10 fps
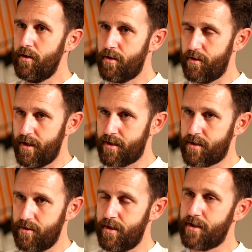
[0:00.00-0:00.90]
to
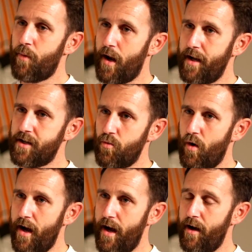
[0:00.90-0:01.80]
this, this place
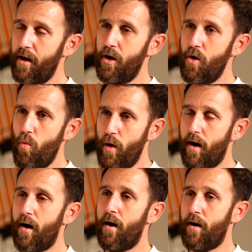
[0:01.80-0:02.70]
where we
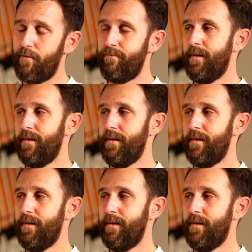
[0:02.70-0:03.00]
are